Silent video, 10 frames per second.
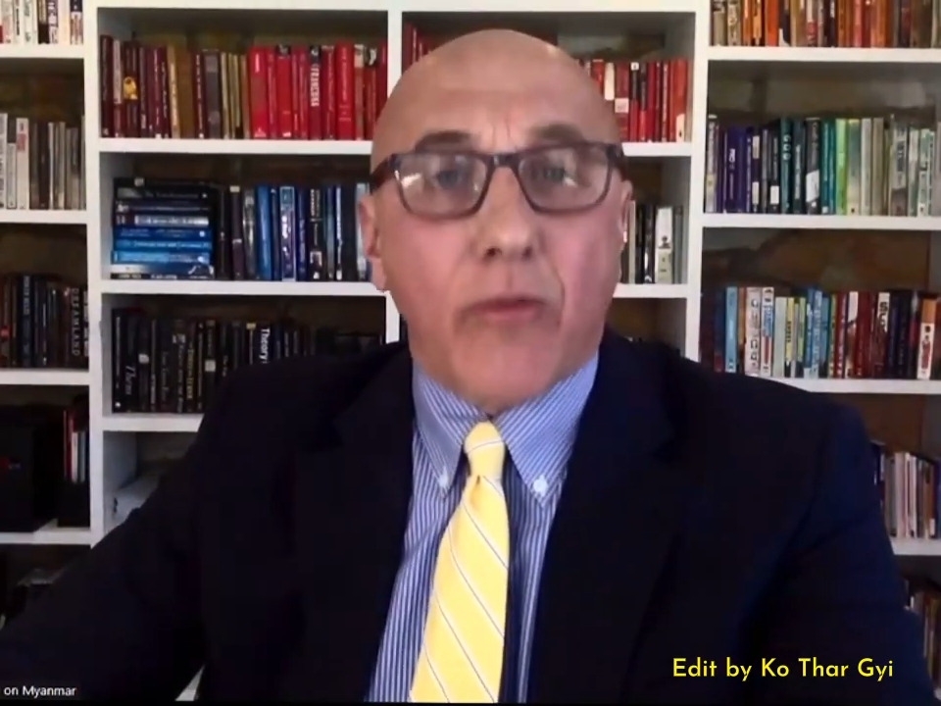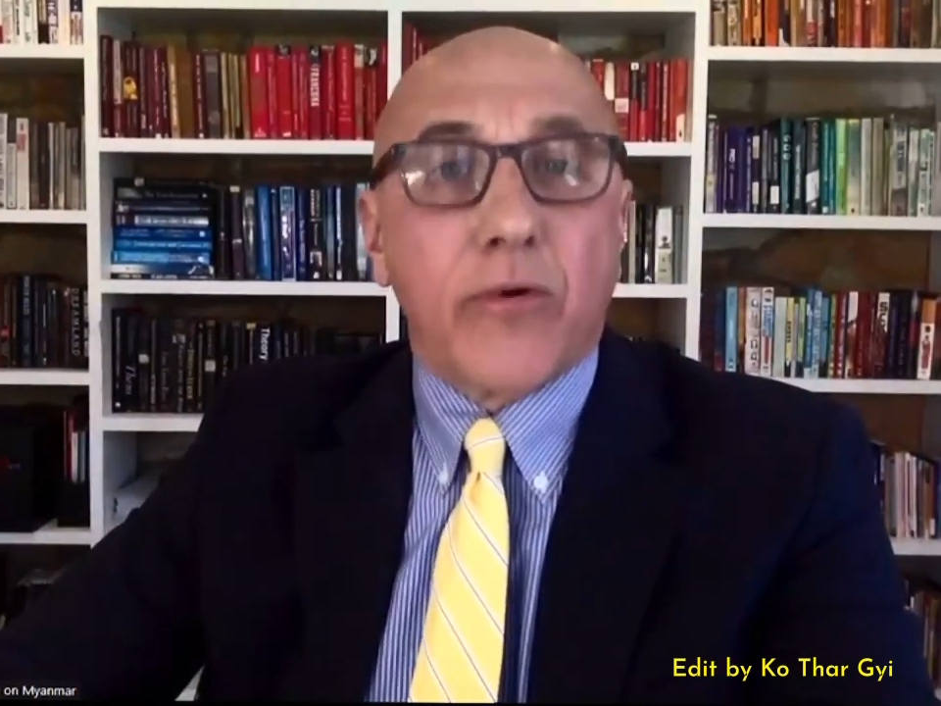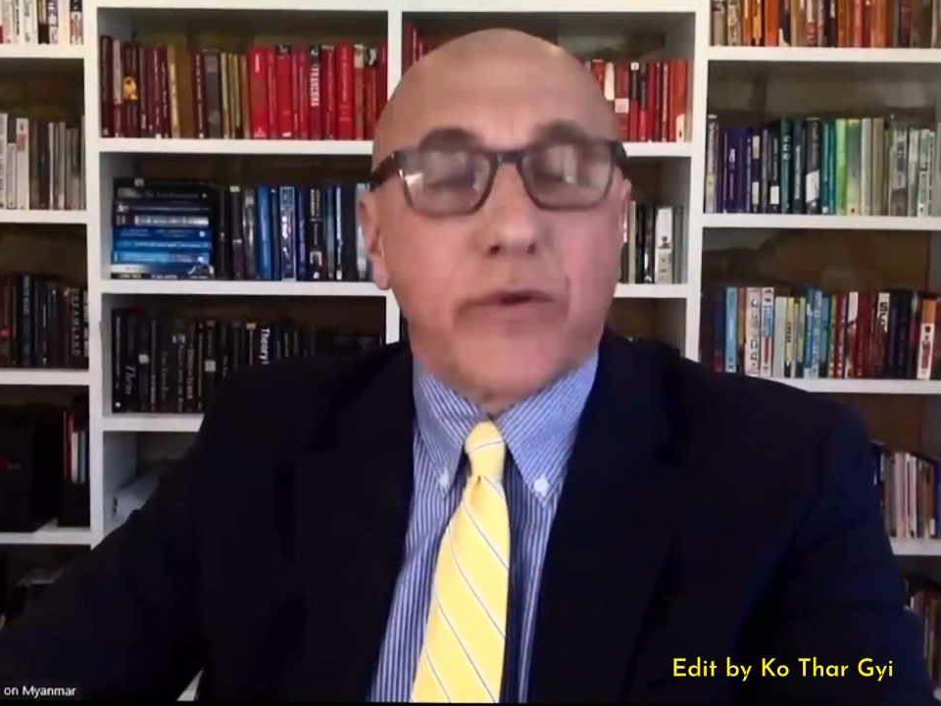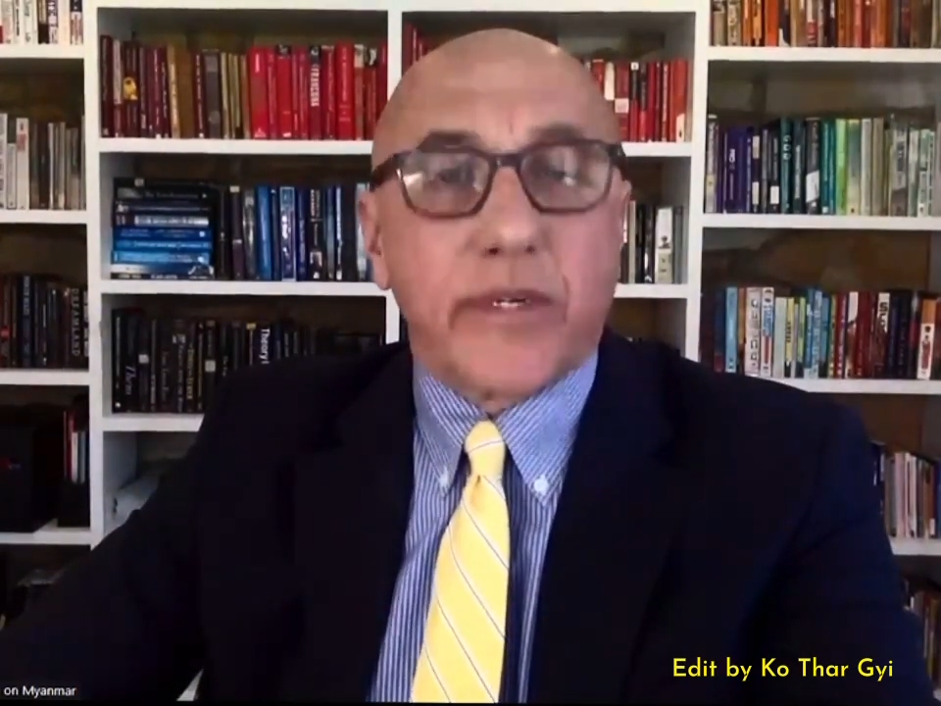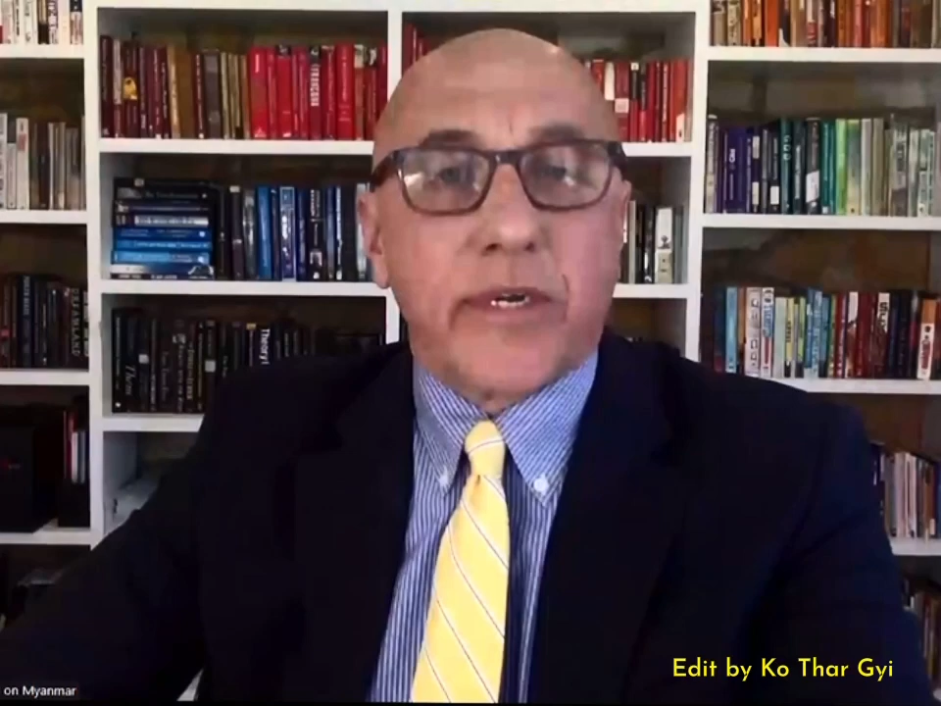the
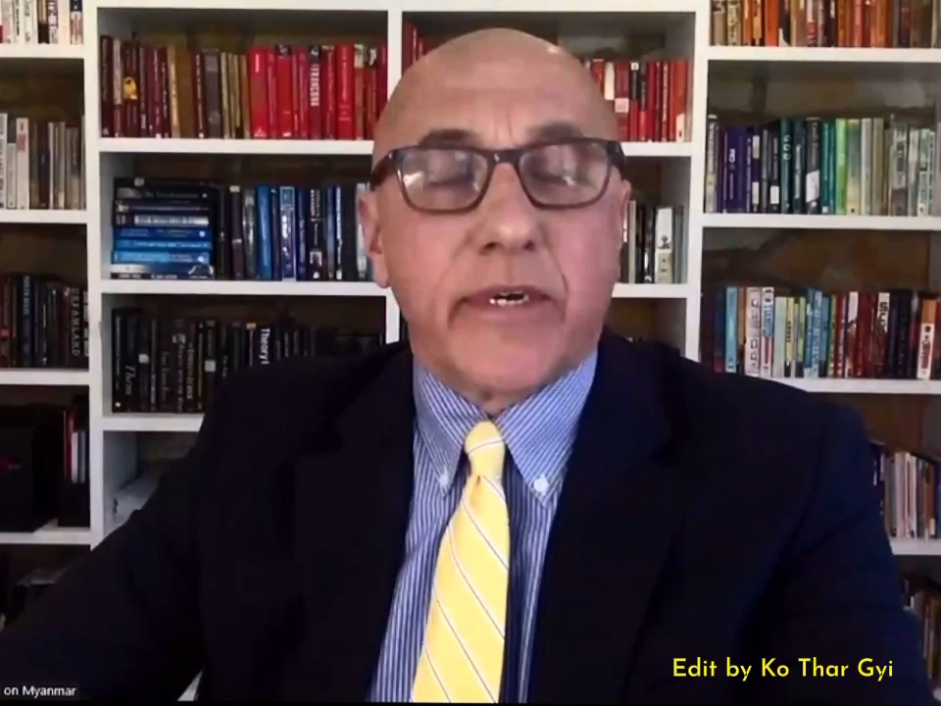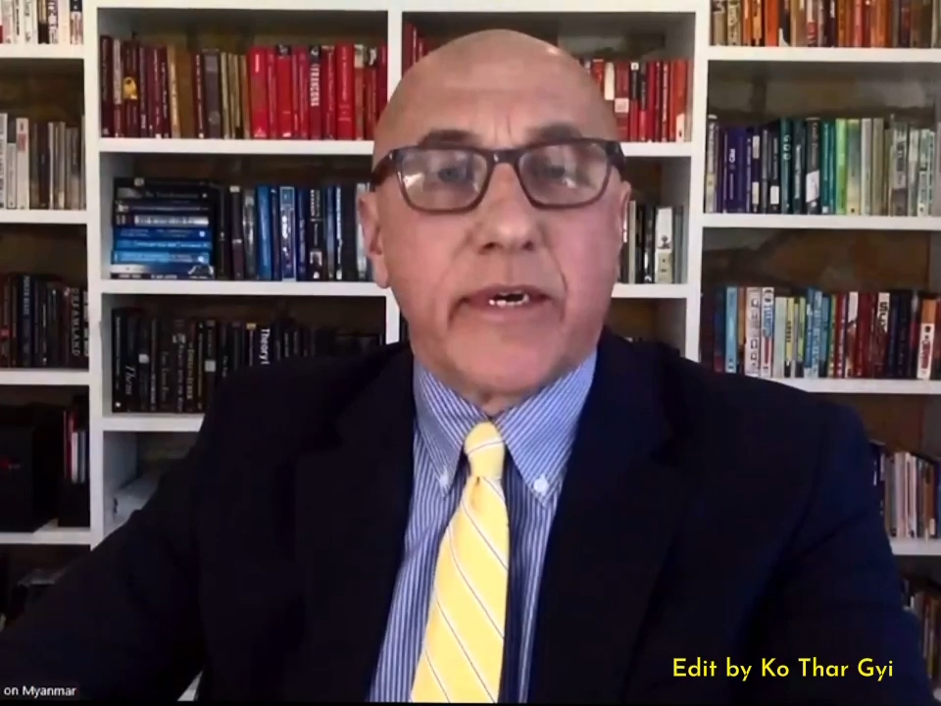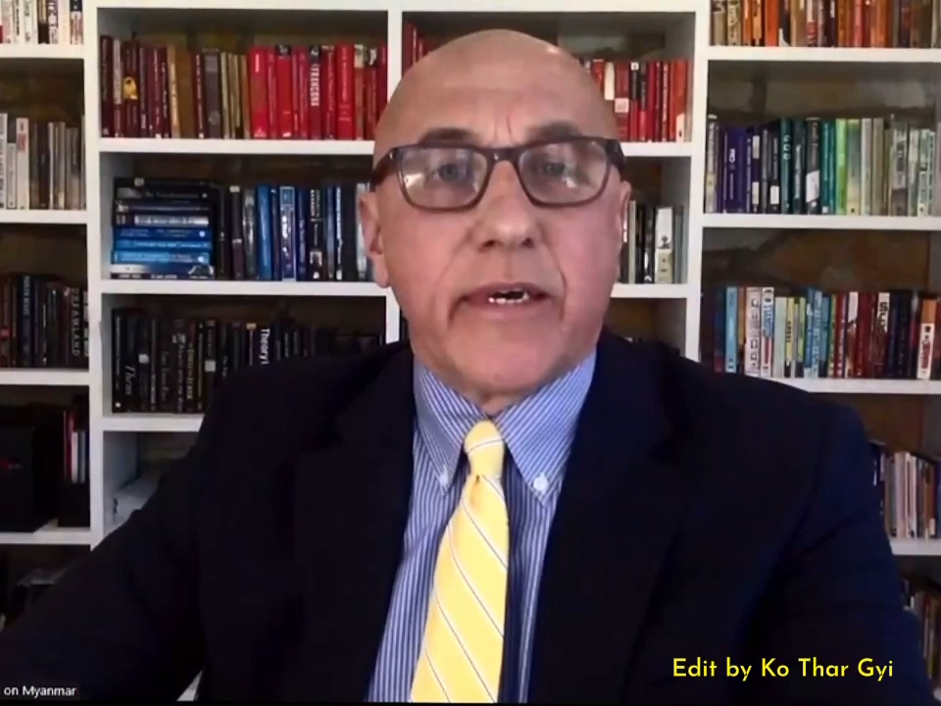junta